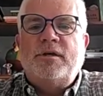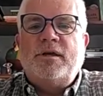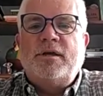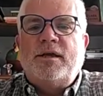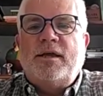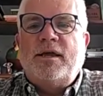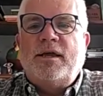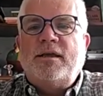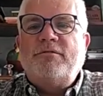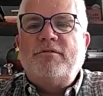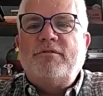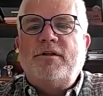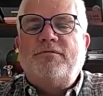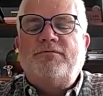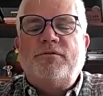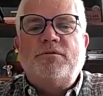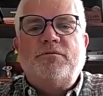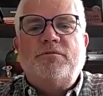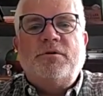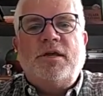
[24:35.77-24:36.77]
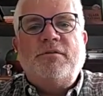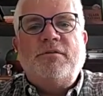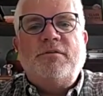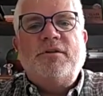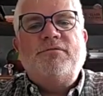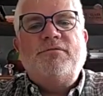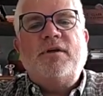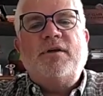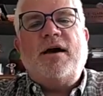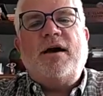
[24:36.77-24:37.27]
Even if
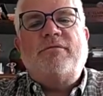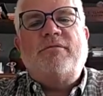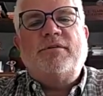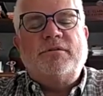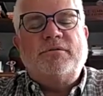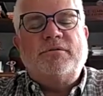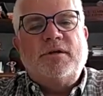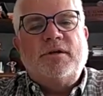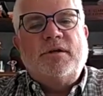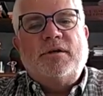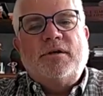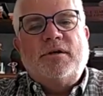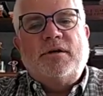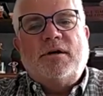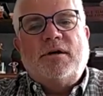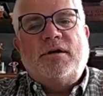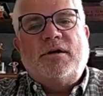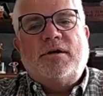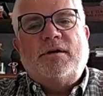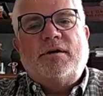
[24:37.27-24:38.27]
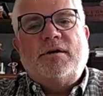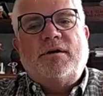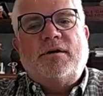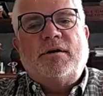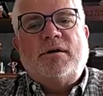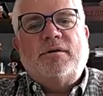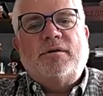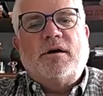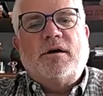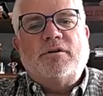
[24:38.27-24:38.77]
you have
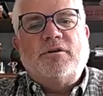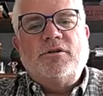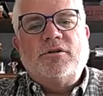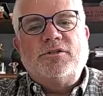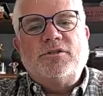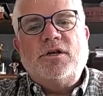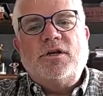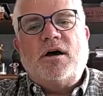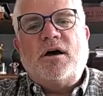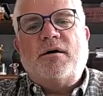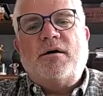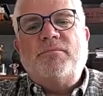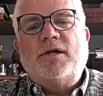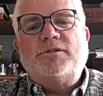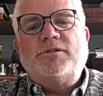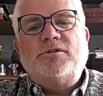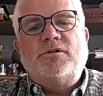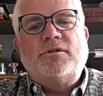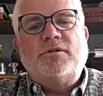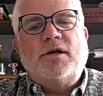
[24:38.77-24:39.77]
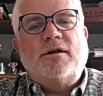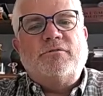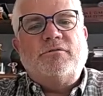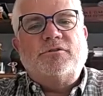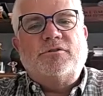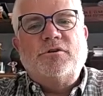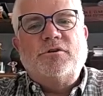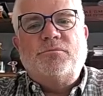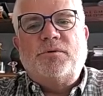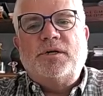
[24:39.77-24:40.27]
a good job that you're not
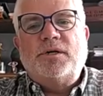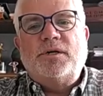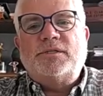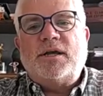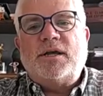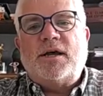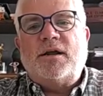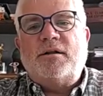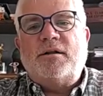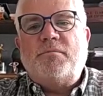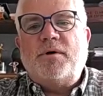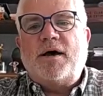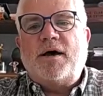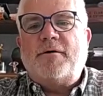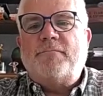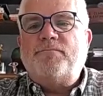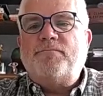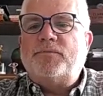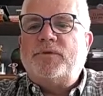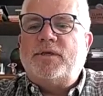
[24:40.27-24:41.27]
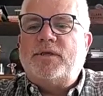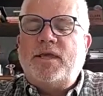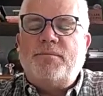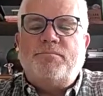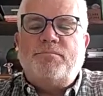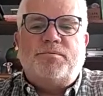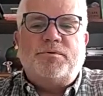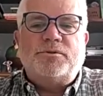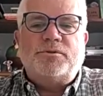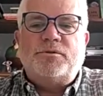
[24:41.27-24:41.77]
super excited about,
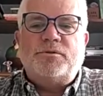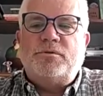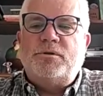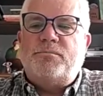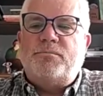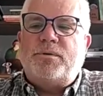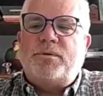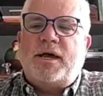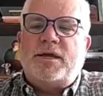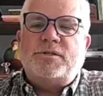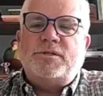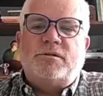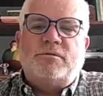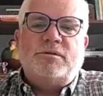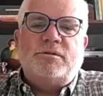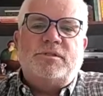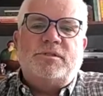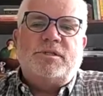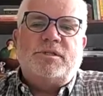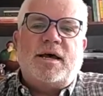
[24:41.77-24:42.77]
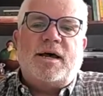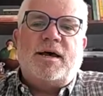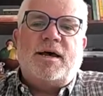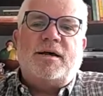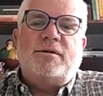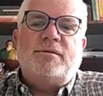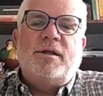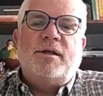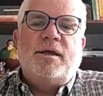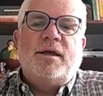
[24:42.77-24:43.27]
keep pursuing your passion on the
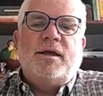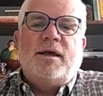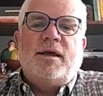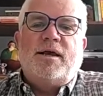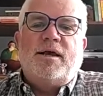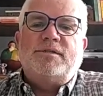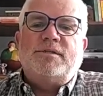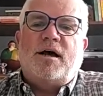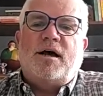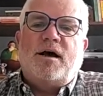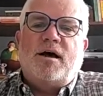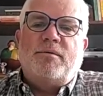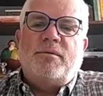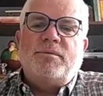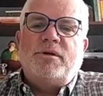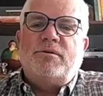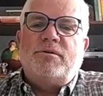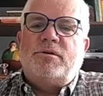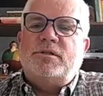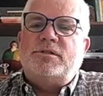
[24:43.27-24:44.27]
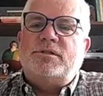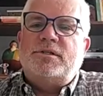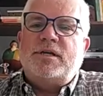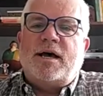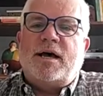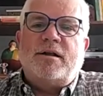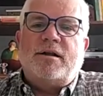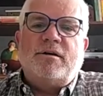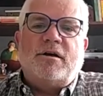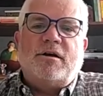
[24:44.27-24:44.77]
side as a hobby or a
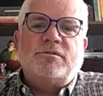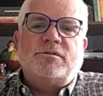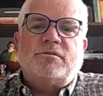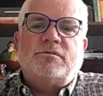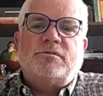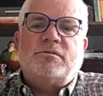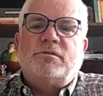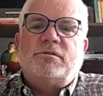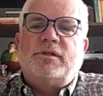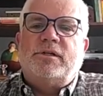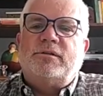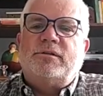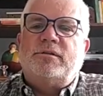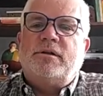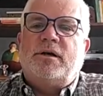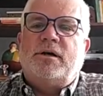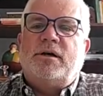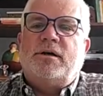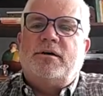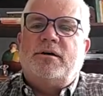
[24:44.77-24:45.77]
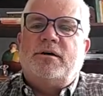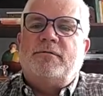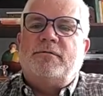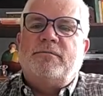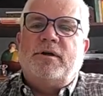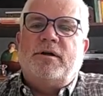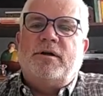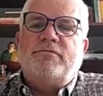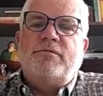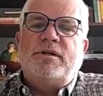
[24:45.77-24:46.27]
side hustle, and
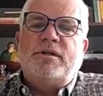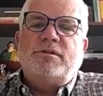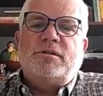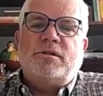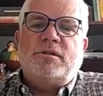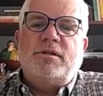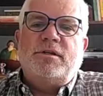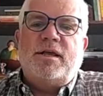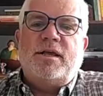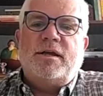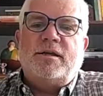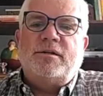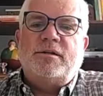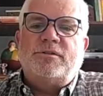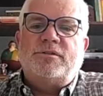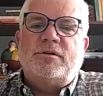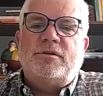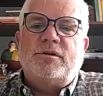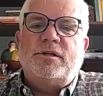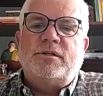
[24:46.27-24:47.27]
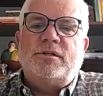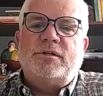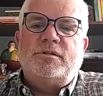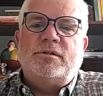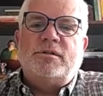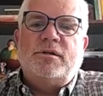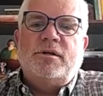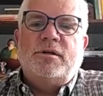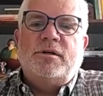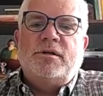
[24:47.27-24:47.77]
eventually that can turn
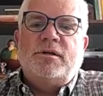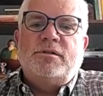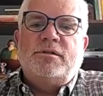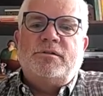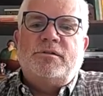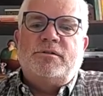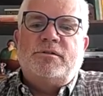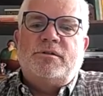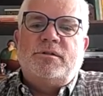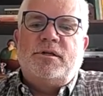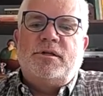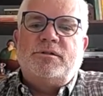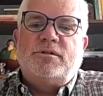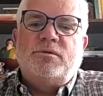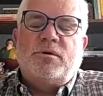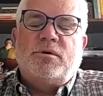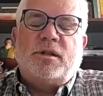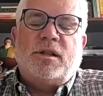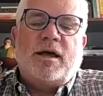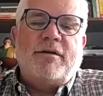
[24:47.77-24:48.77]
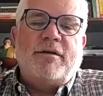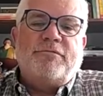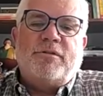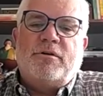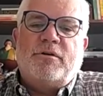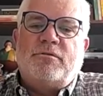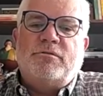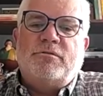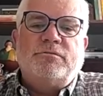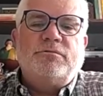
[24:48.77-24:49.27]
into a
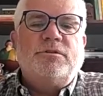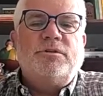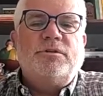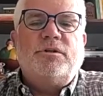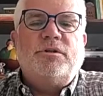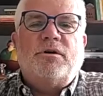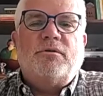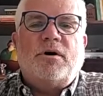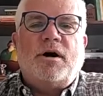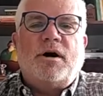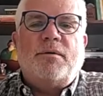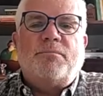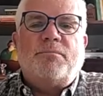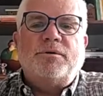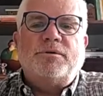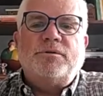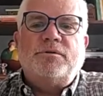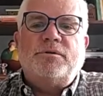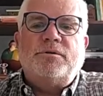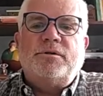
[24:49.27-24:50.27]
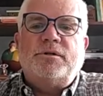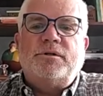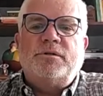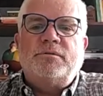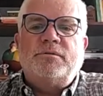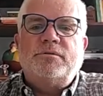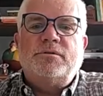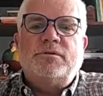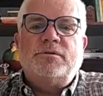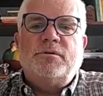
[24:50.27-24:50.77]
lifelong opportunity
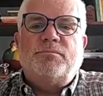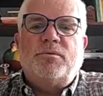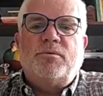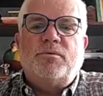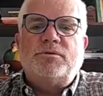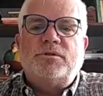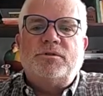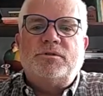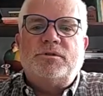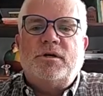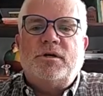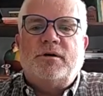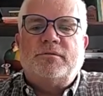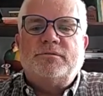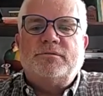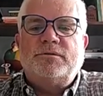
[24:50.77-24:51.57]
to support yourself.